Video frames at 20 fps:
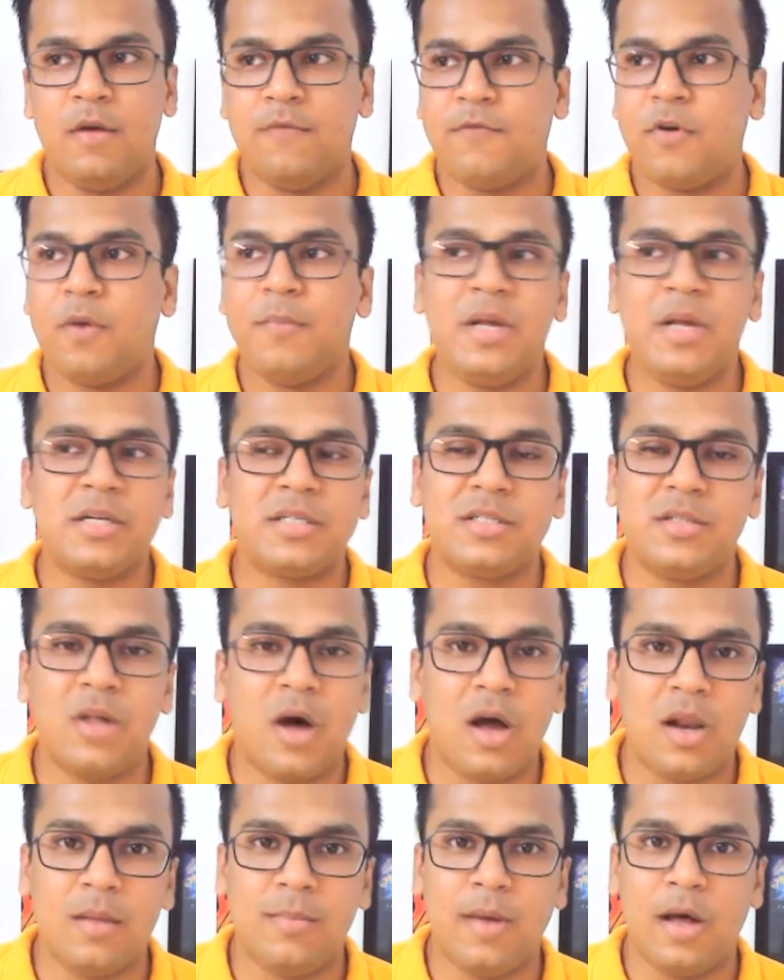For me, it's
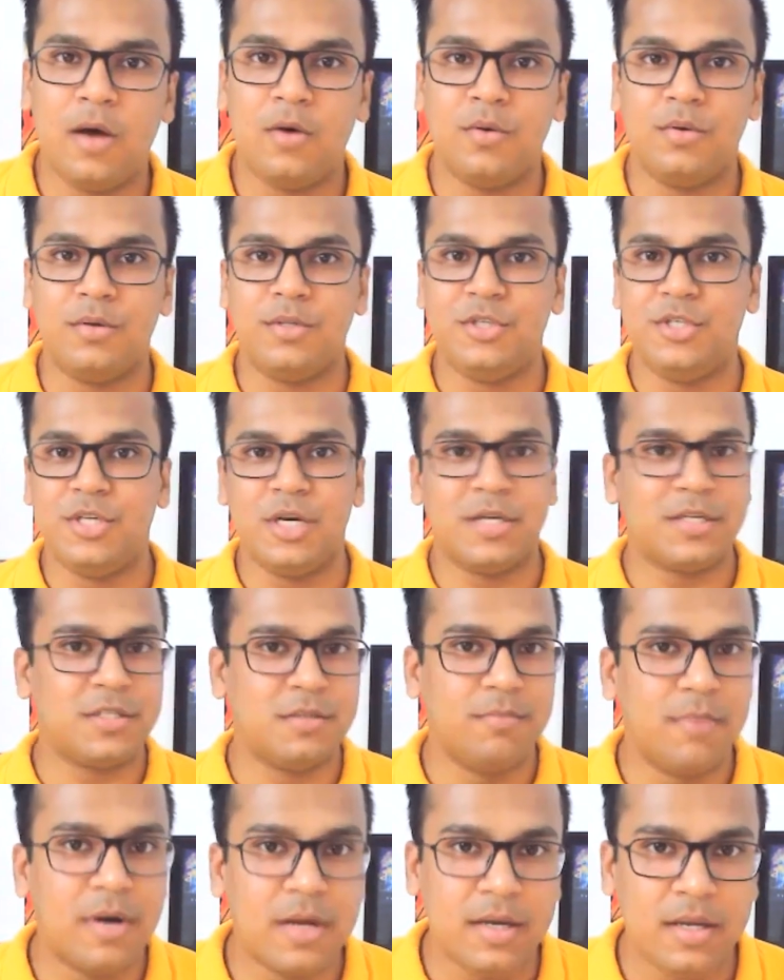not about just
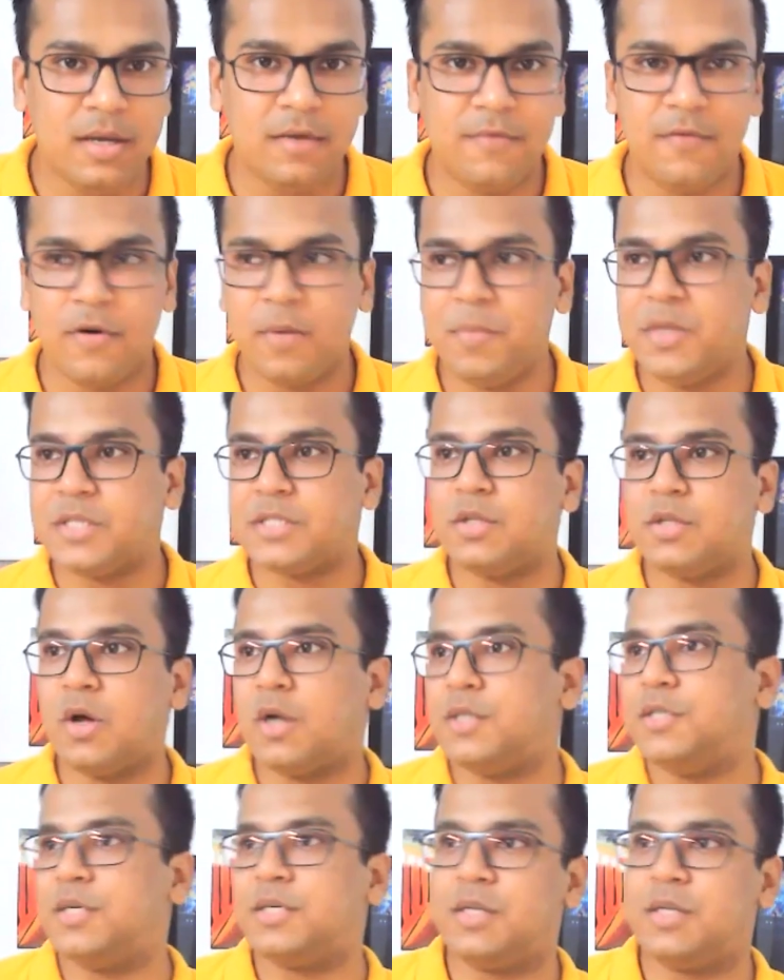money. For me, it's
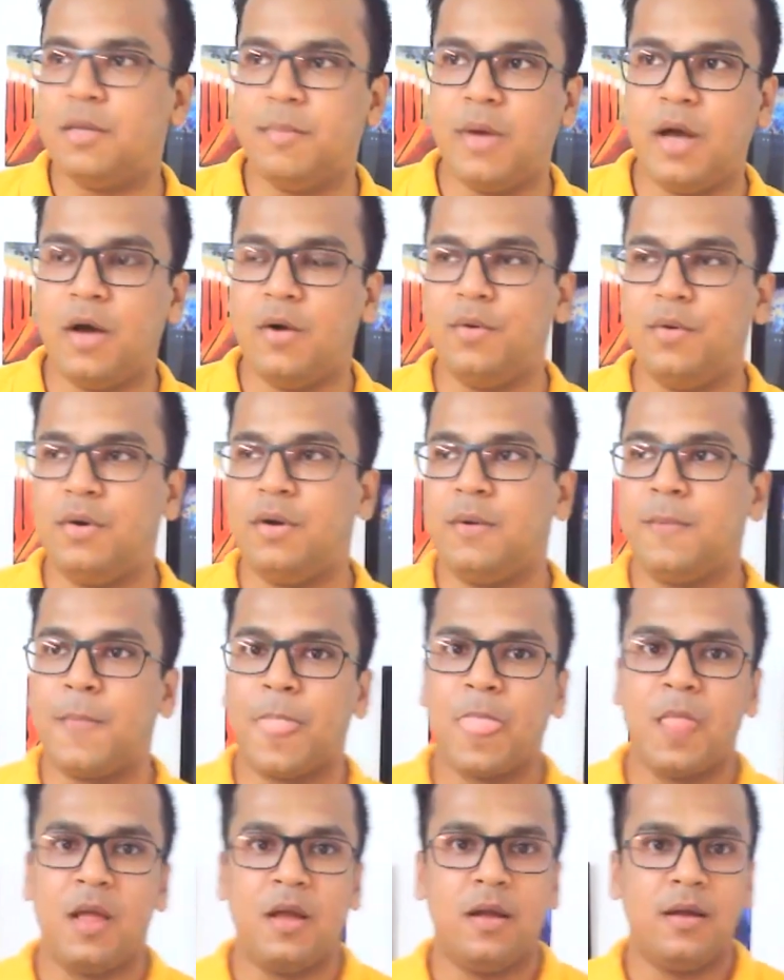not just about
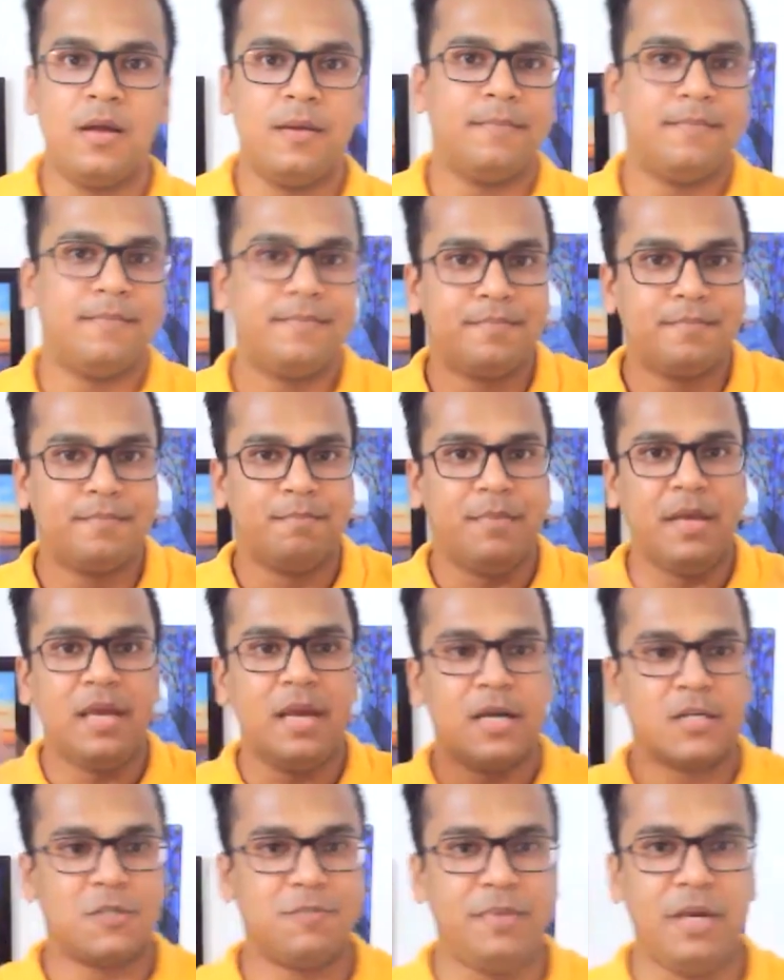being
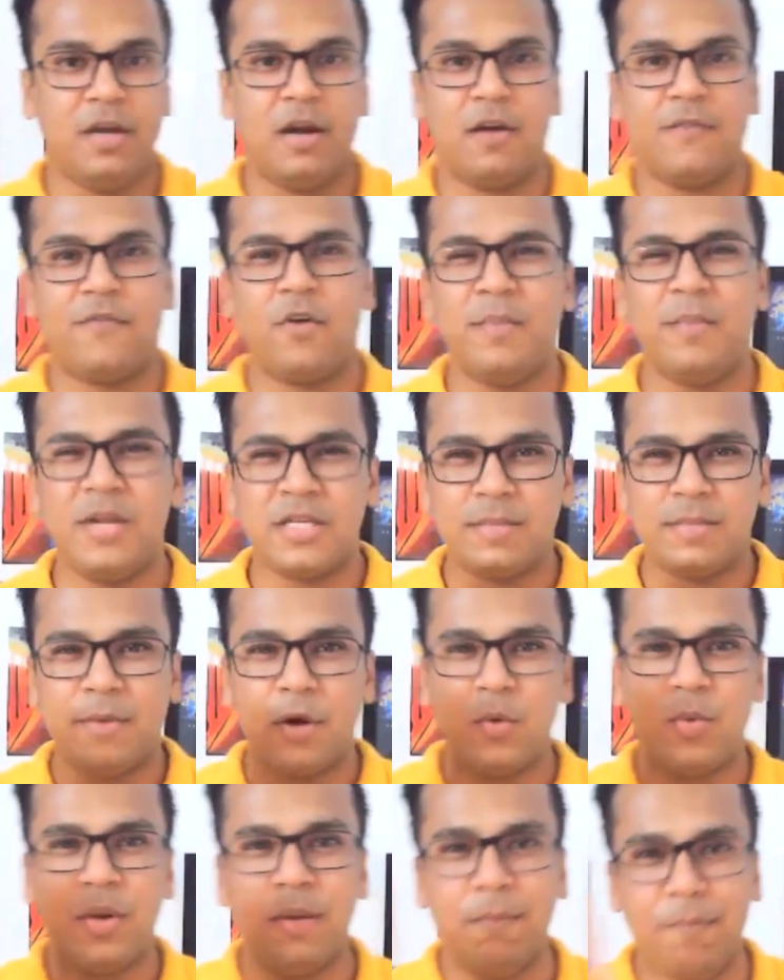a speaker. For me, it's
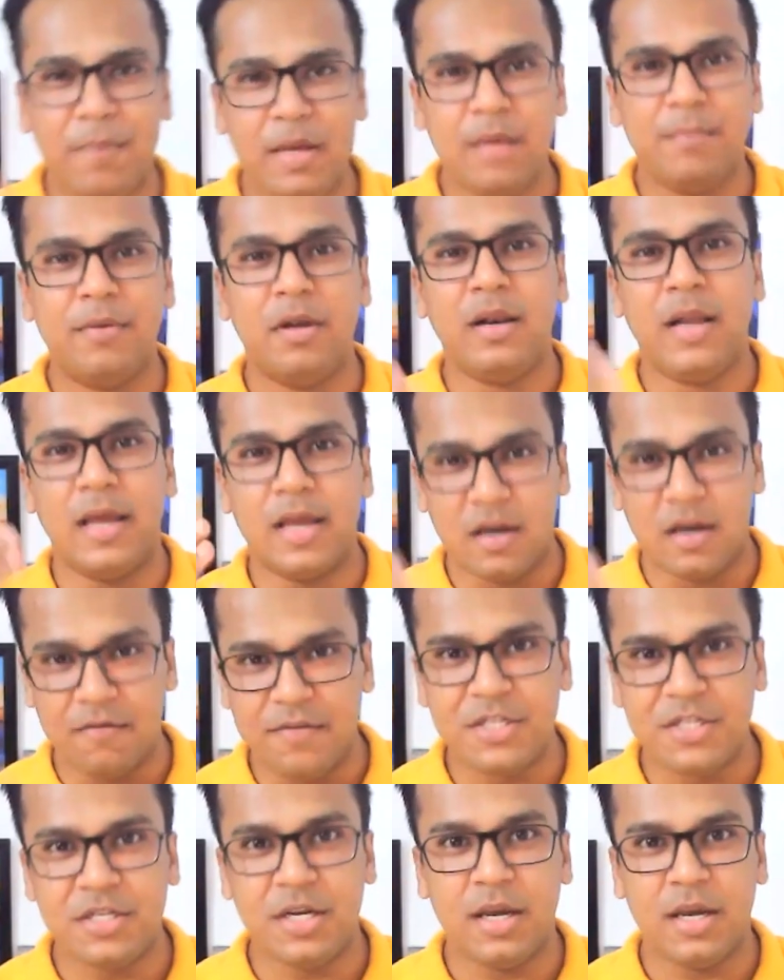about when people like
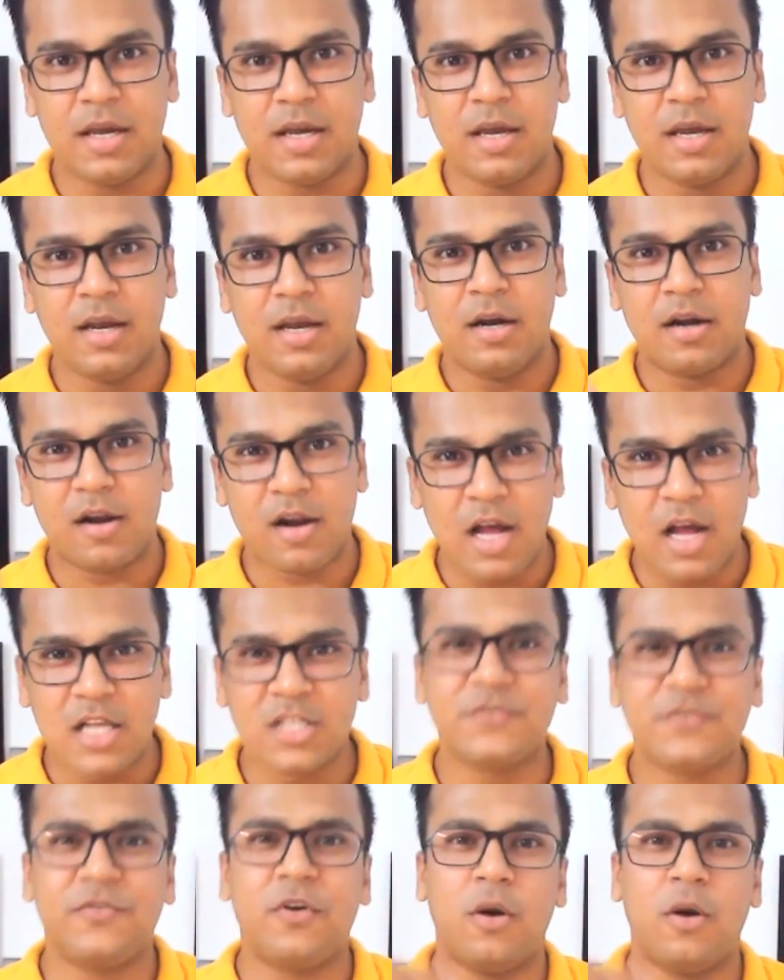Abhishek
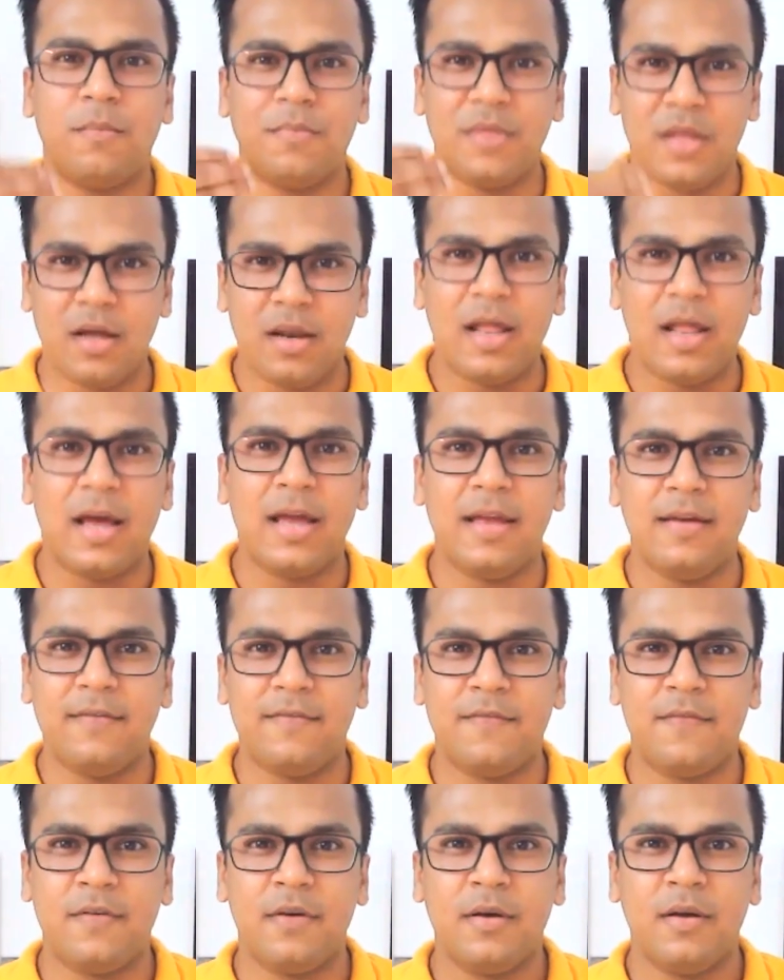transform their
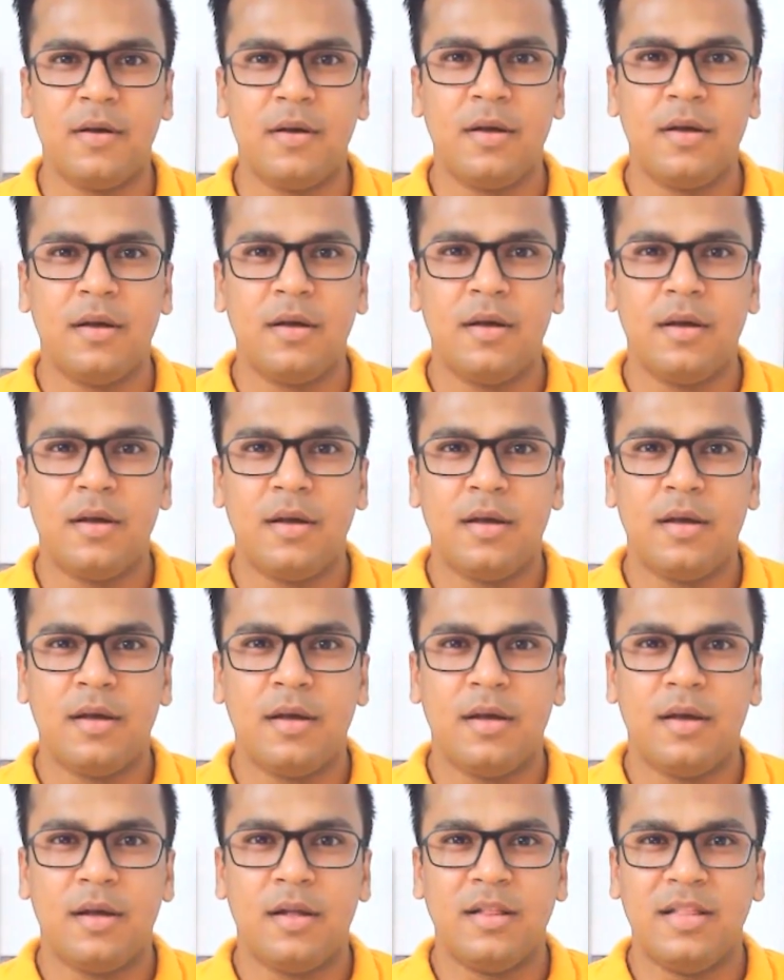life.
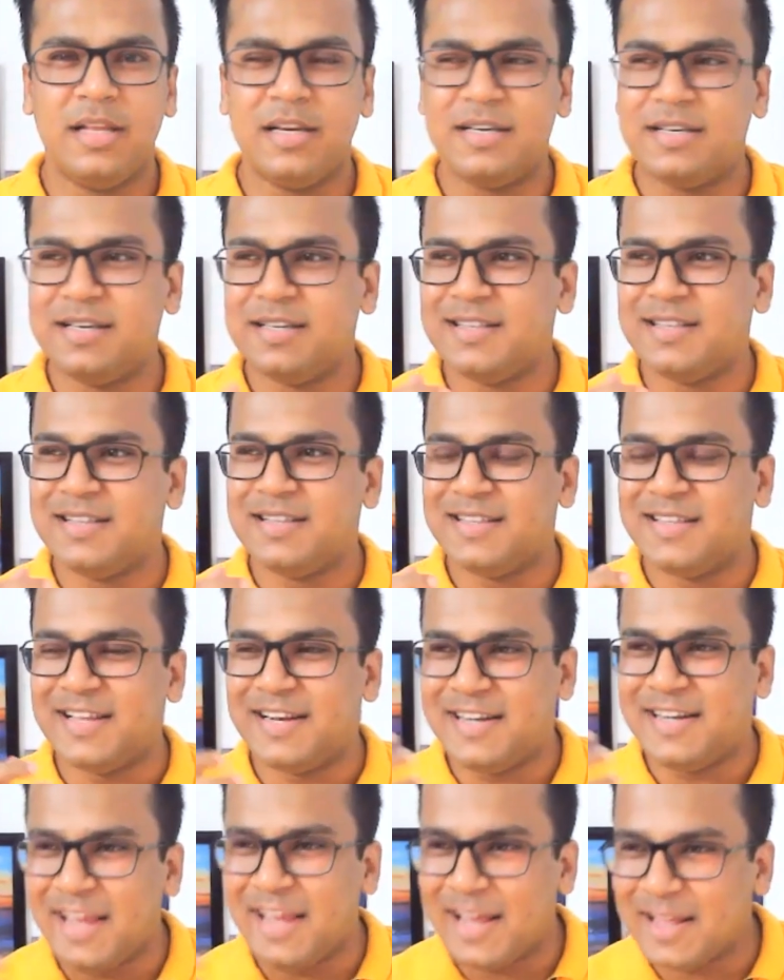They, they
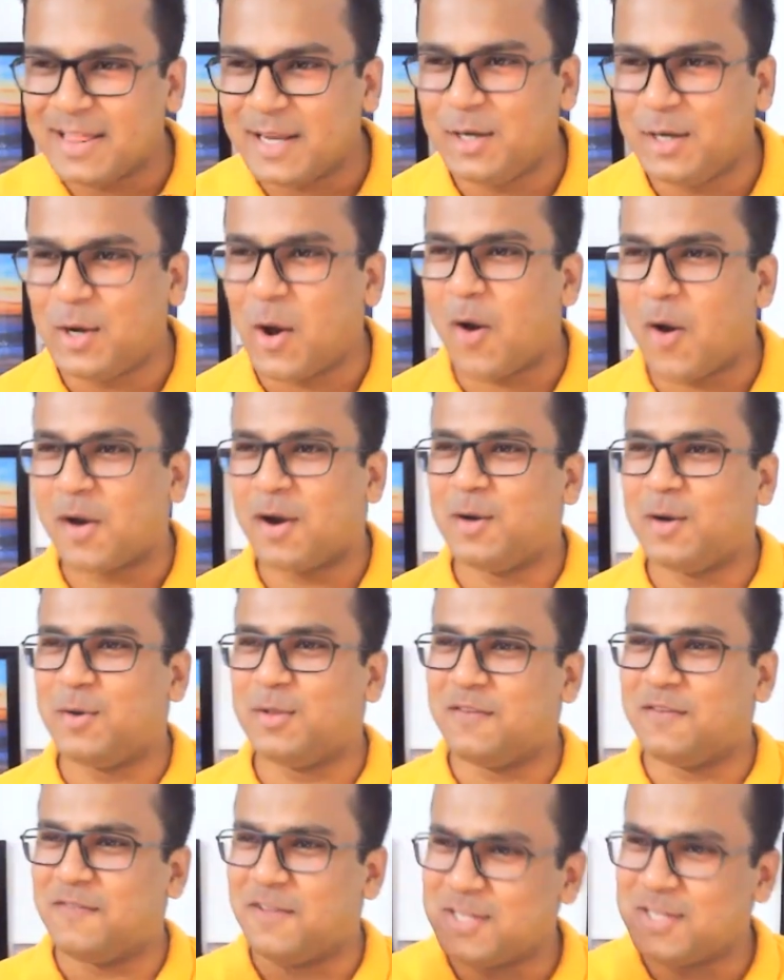take the daughter to
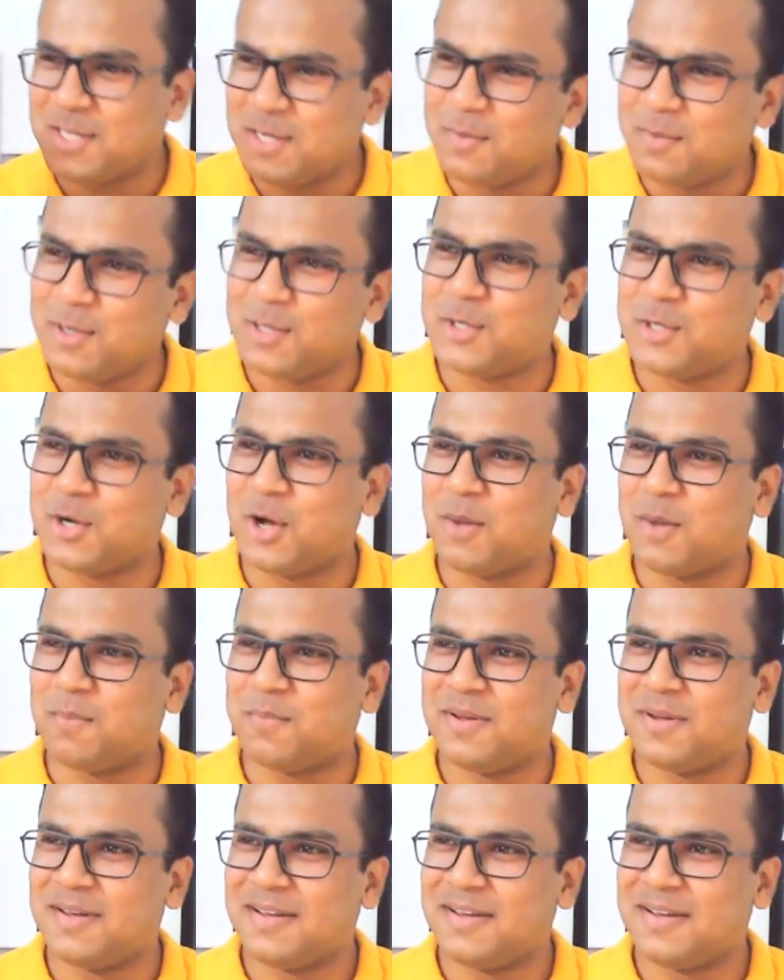the vegetable shop.